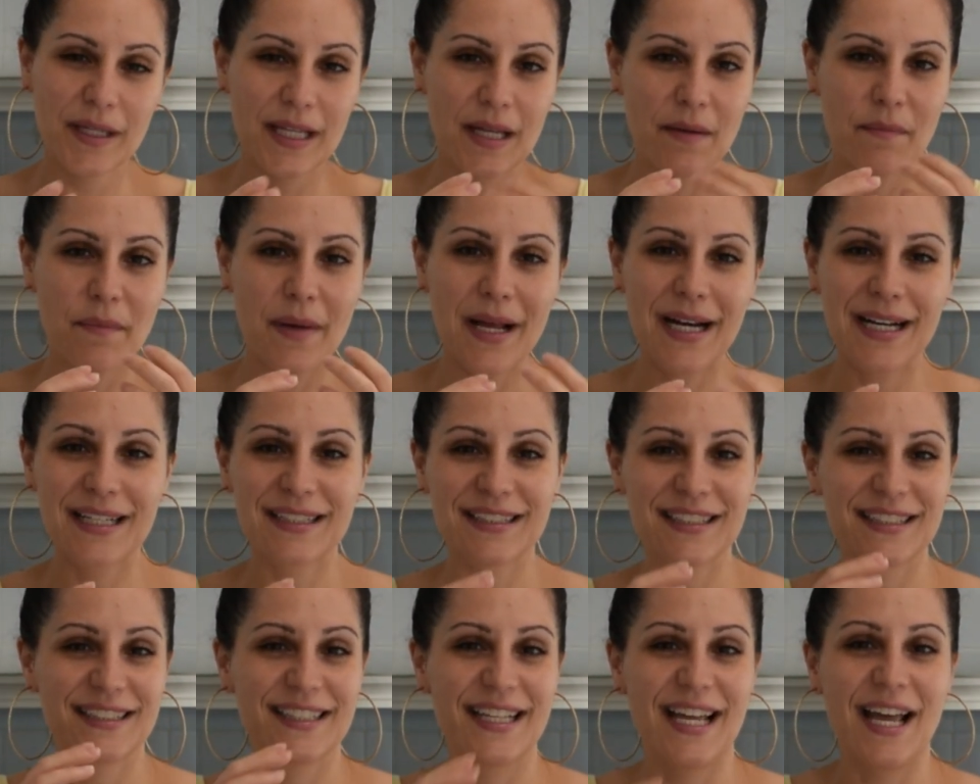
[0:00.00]
It
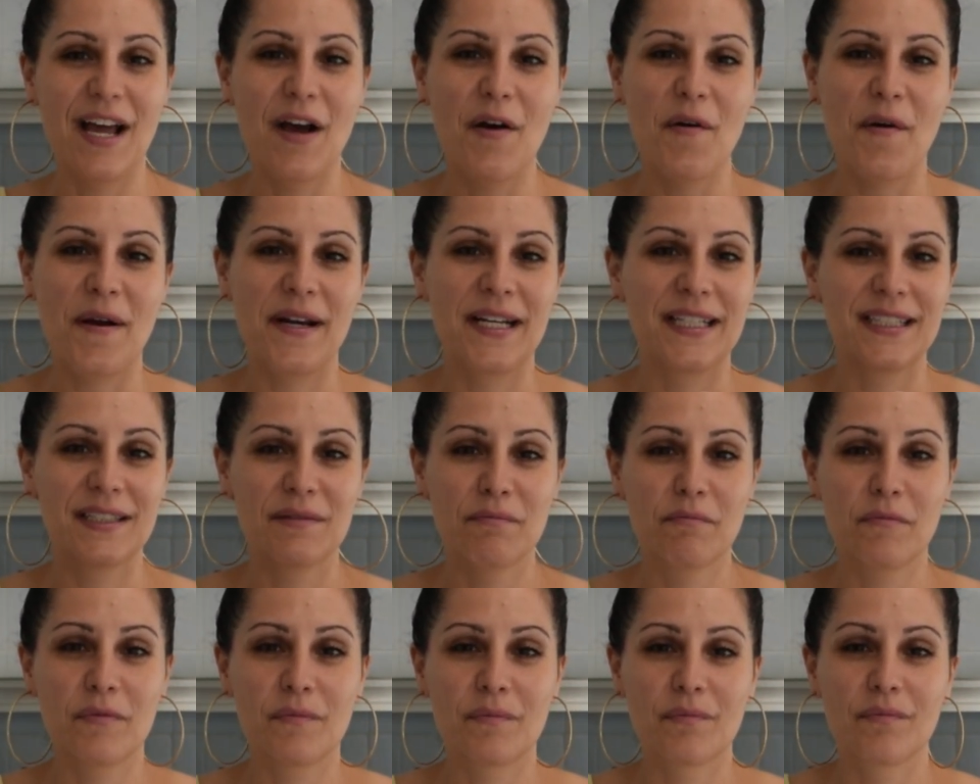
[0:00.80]
balances it out, and
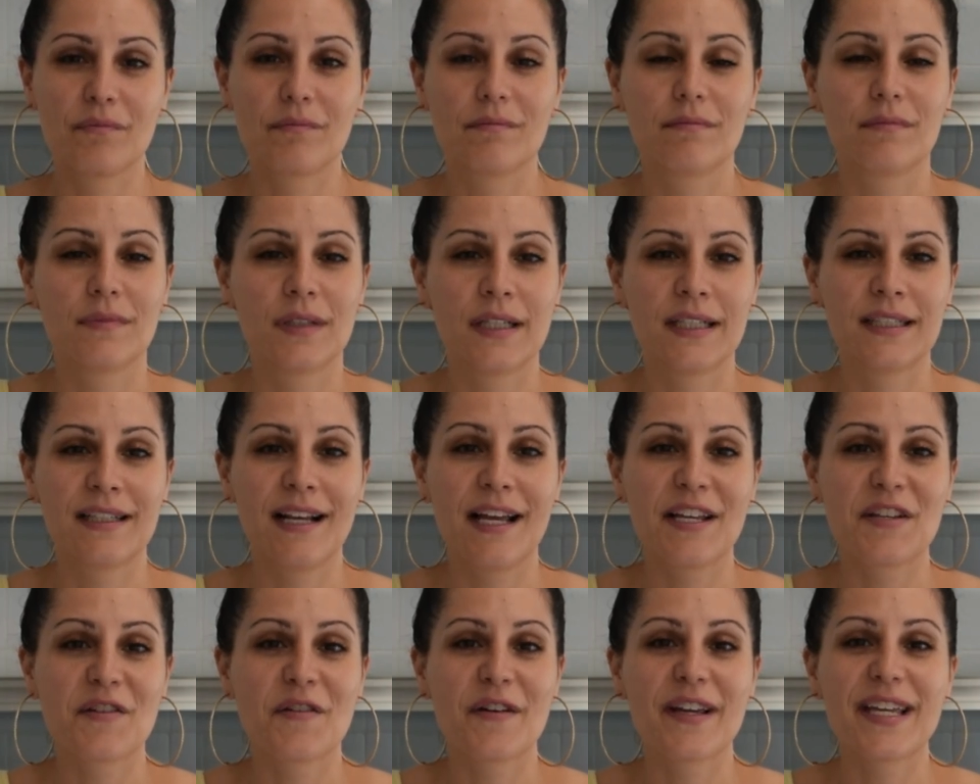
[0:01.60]
it's
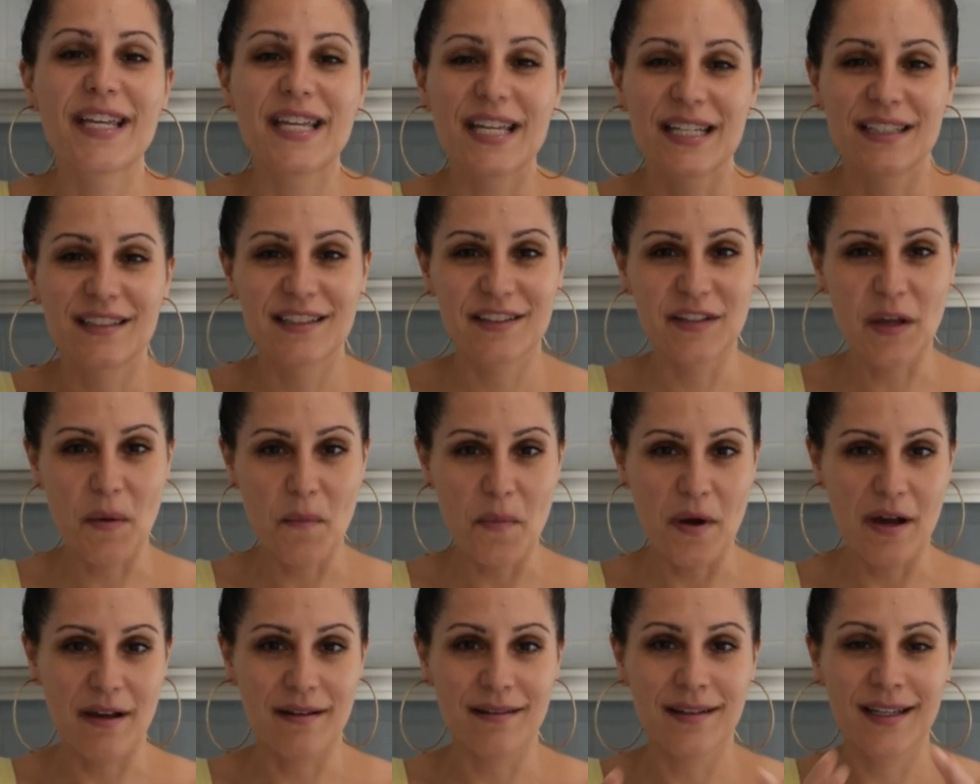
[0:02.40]
like you're eating
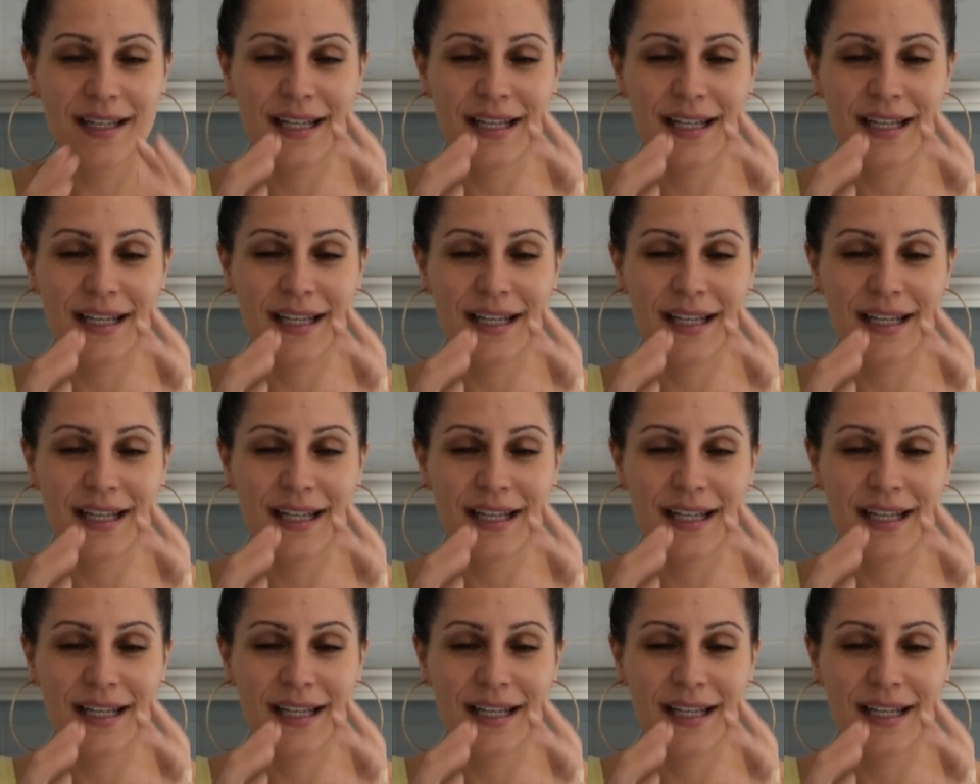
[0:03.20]
summer.